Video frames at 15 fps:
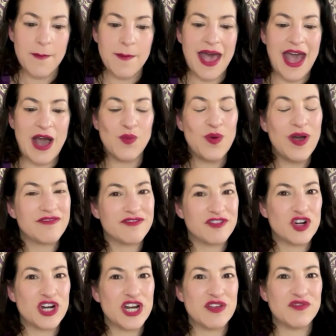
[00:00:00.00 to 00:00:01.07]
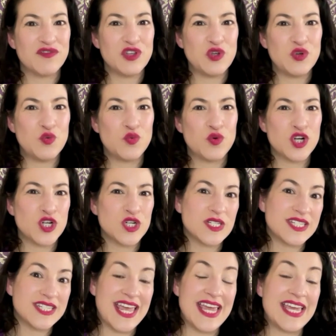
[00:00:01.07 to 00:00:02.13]
However, if you were
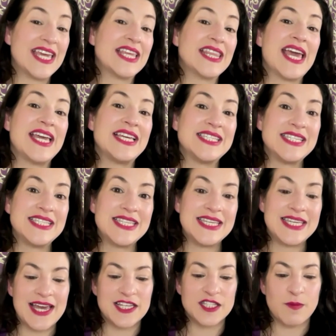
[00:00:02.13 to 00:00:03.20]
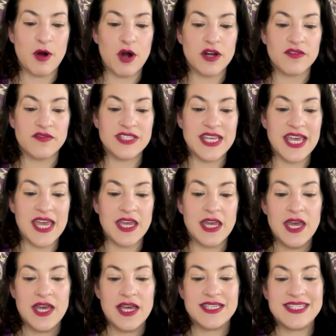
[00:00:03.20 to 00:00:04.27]
taking the ACT as part of, say,
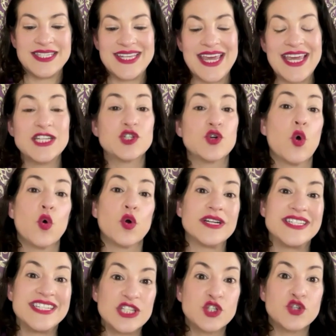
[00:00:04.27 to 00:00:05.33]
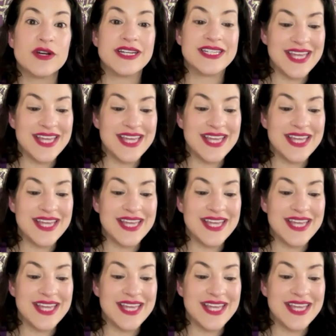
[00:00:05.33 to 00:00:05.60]
state or district